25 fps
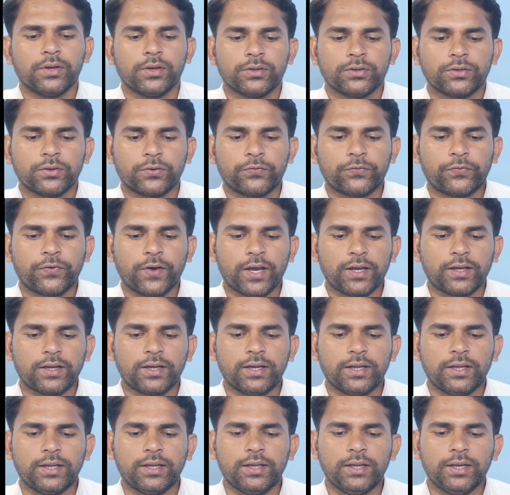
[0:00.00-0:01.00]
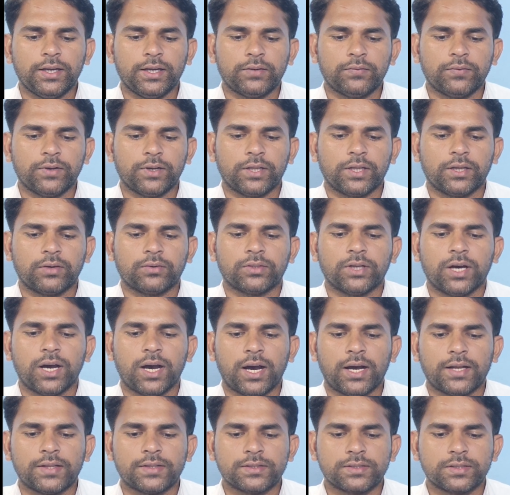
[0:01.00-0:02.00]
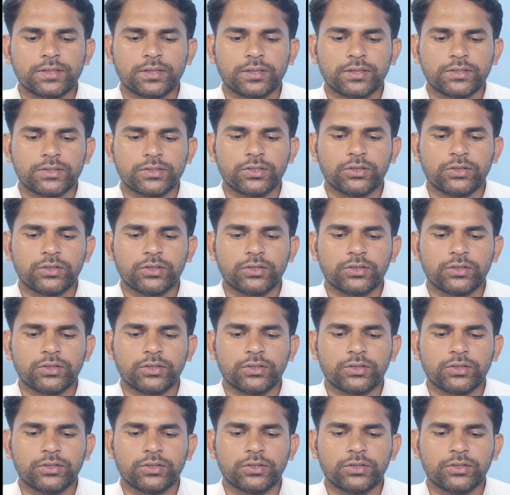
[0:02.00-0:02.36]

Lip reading: So finally it will give the answer